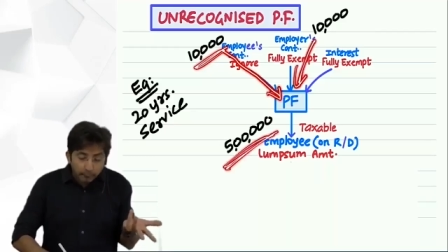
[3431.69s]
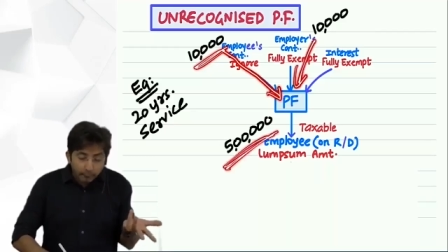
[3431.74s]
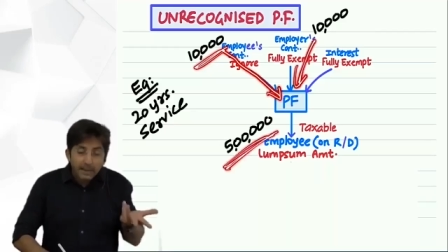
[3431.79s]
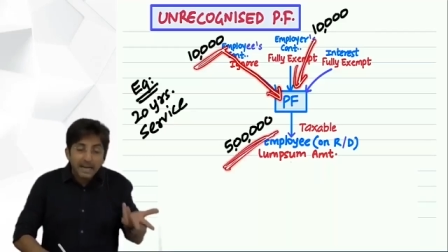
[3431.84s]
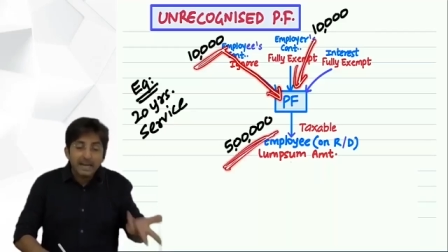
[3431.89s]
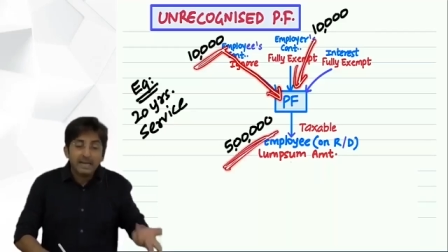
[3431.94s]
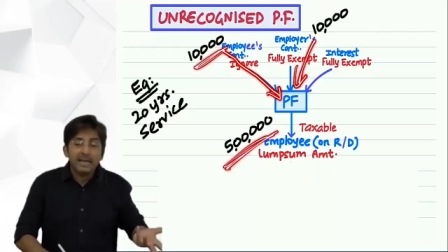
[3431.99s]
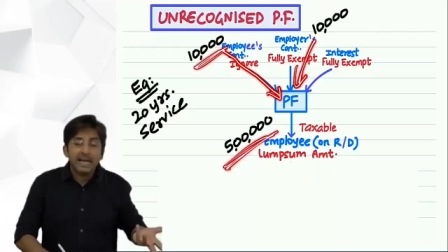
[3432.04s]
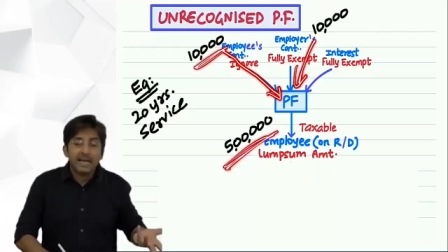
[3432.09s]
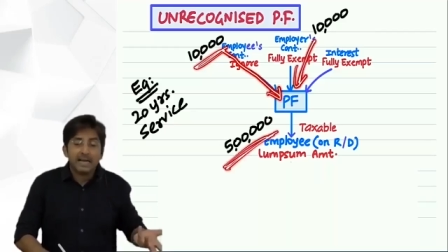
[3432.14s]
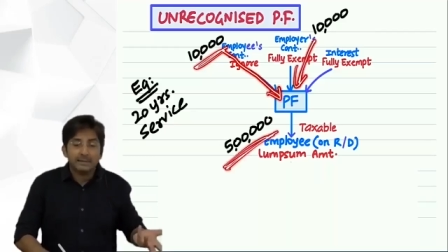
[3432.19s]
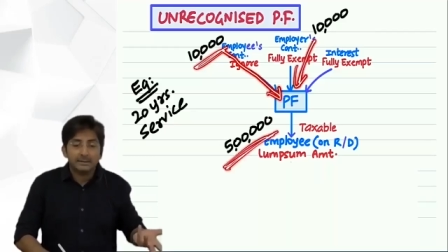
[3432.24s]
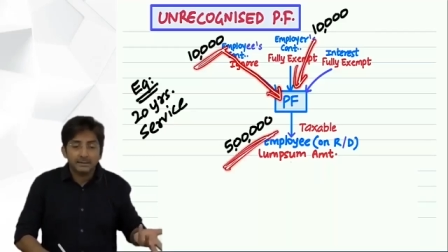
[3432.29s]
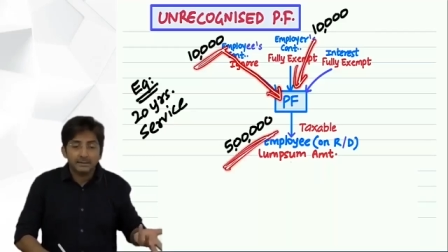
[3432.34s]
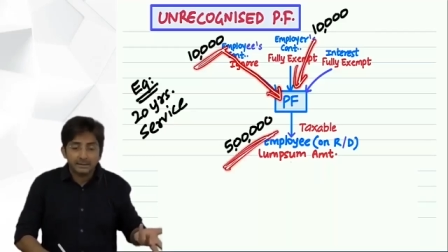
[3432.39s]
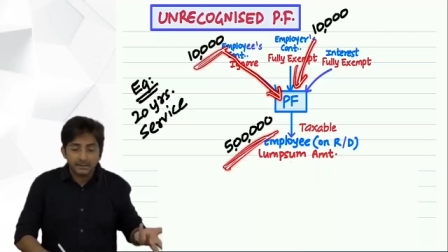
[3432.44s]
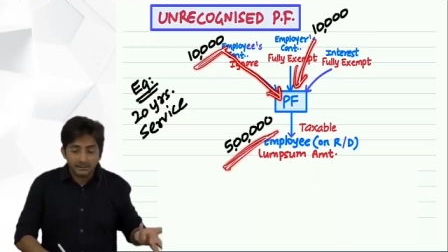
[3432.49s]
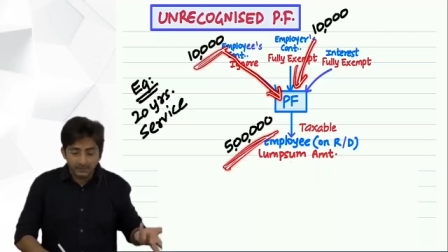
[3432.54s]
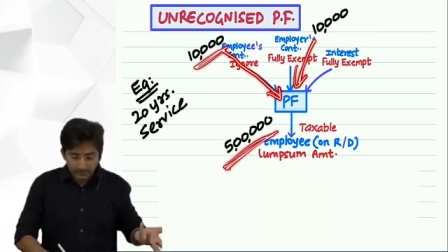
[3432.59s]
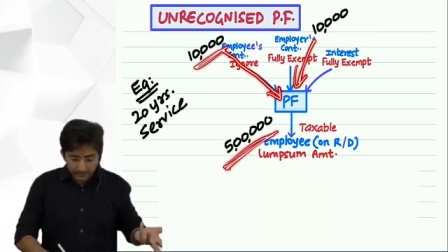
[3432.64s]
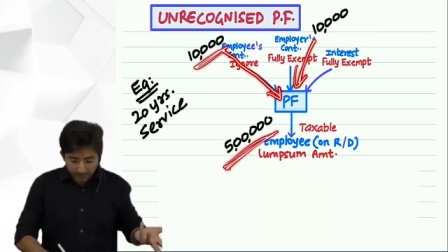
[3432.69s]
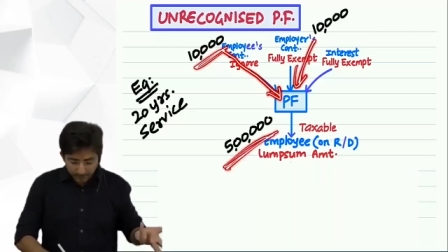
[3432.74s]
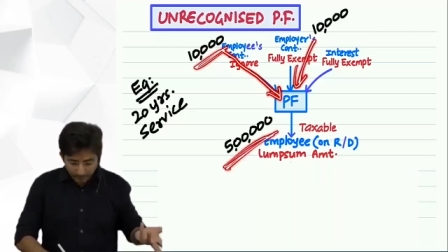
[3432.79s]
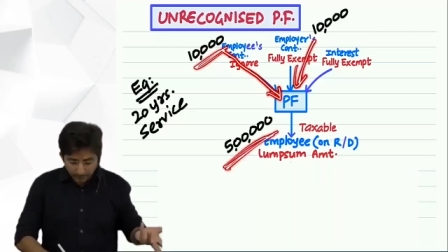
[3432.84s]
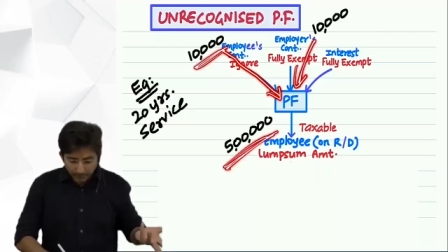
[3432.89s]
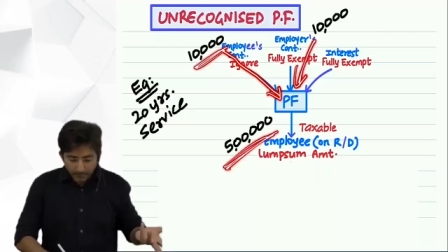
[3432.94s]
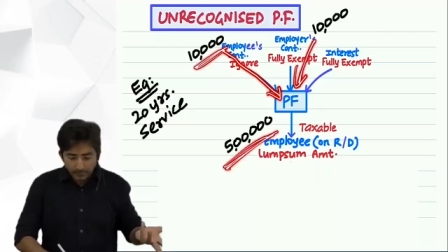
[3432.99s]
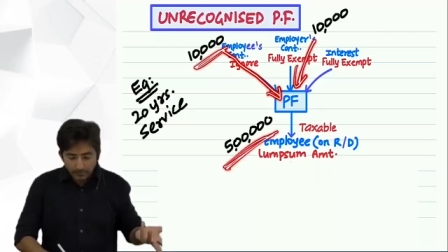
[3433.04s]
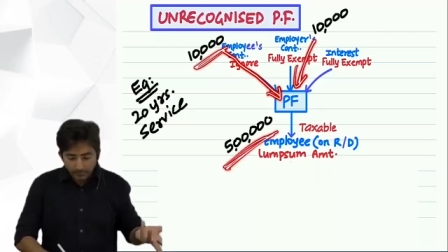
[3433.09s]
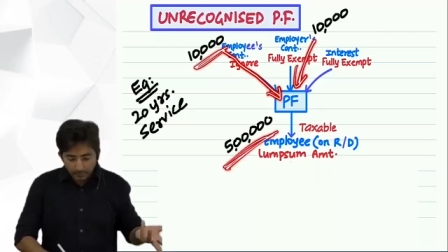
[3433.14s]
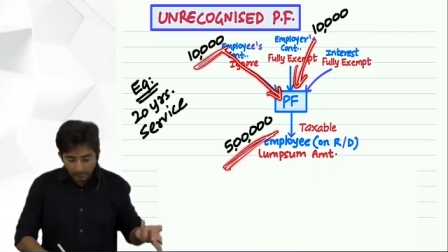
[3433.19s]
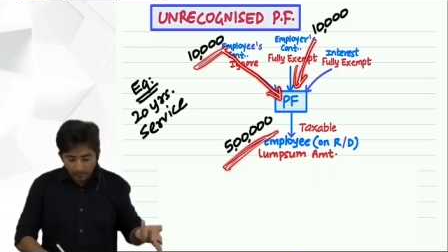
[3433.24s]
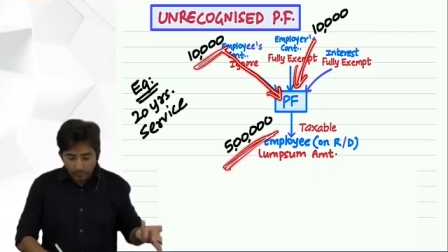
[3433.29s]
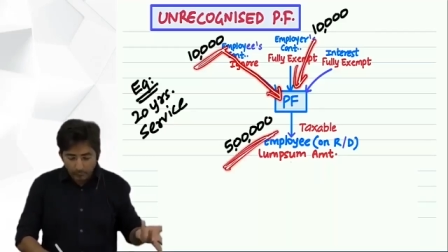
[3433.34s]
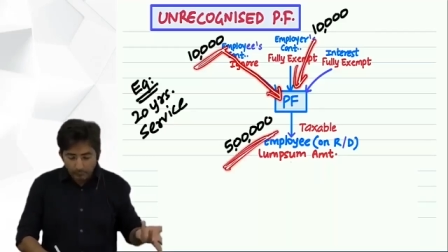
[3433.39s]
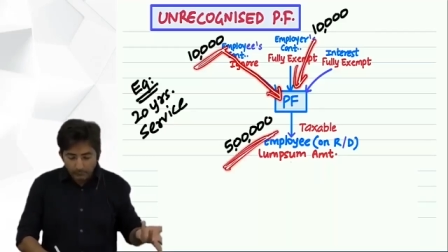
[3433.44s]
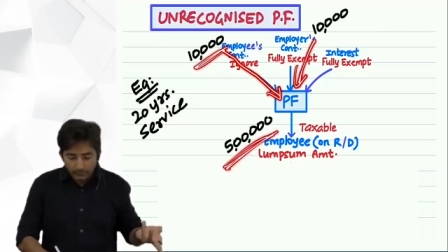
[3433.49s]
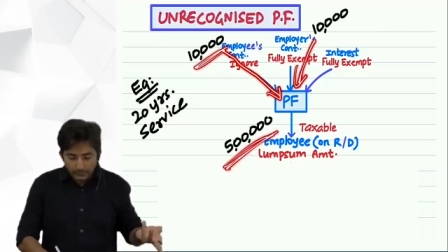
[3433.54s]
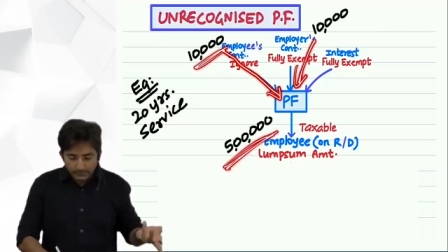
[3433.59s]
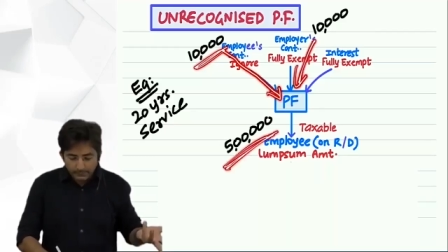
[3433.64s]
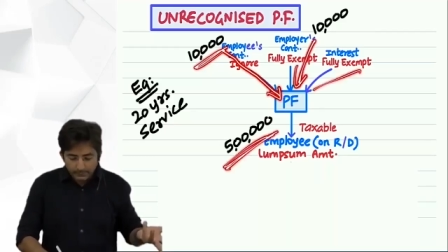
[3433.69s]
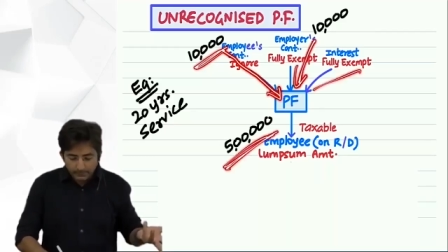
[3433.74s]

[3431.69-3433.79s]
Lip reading: 5 lakhs. Obviously